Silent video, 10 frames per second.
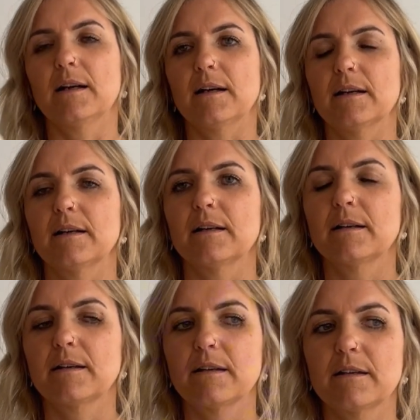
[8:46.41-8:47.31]

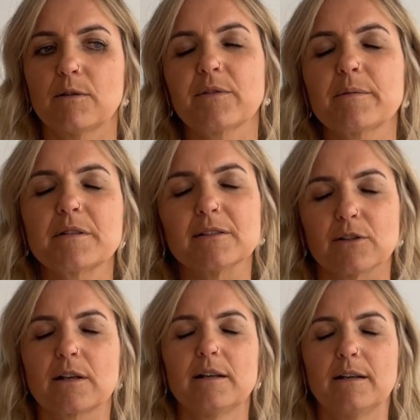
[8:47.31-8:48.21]
You want them to
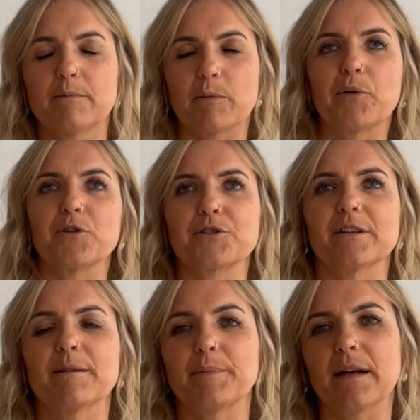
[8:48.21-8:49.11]
look
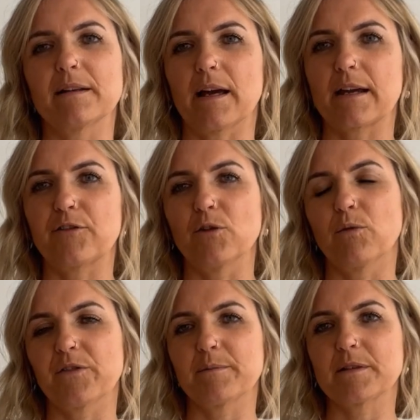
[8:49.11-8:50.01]
proportionate, but like if you
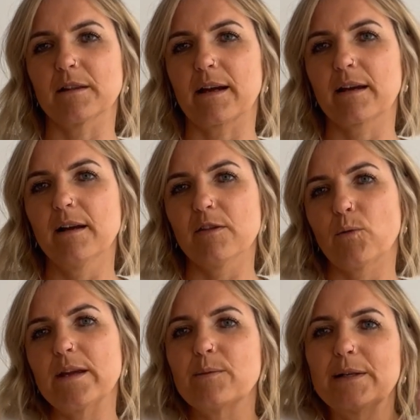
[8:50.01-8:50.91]
want them to, like
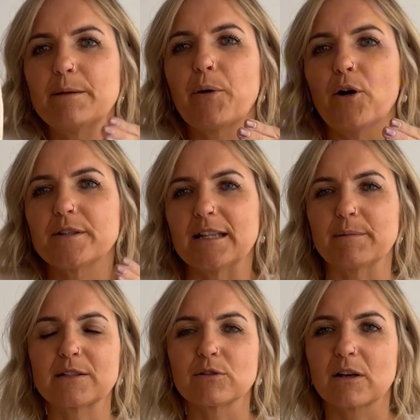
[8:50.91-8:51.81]
the way when you're posing
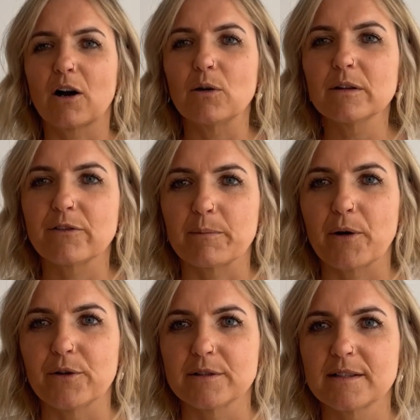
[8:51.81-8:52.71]
them, the goal of a
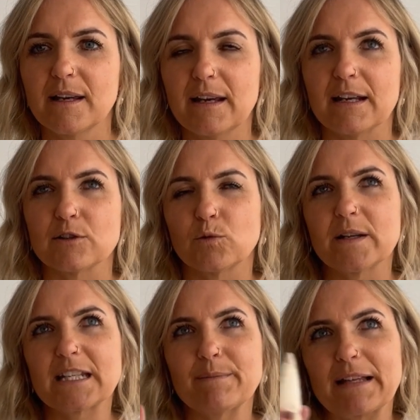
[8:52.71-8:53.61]
pose is
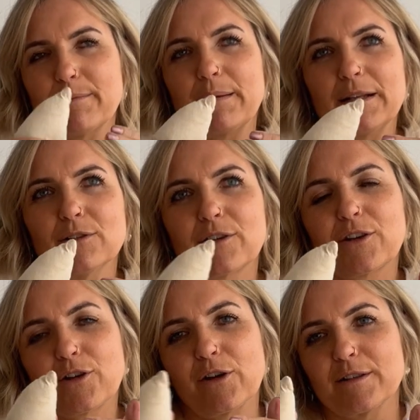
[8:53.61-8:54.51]
always to make the baby look
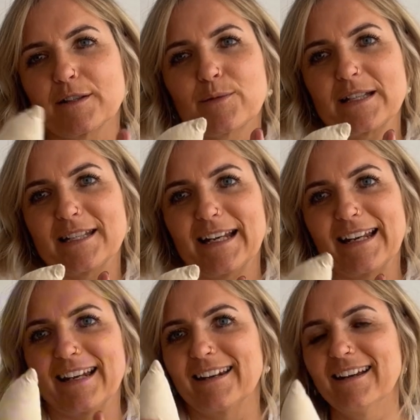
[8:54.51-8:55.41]
cute and squished in,
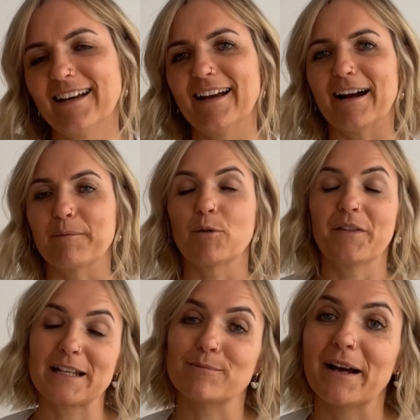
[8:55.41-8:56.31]
and or
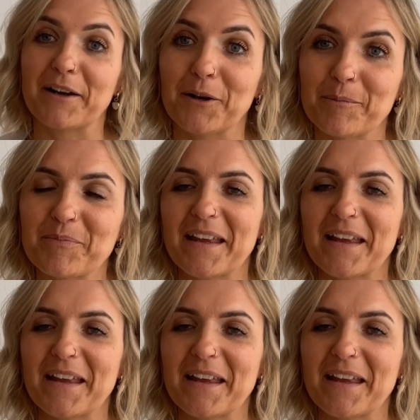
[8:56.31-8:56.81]
that's my goal.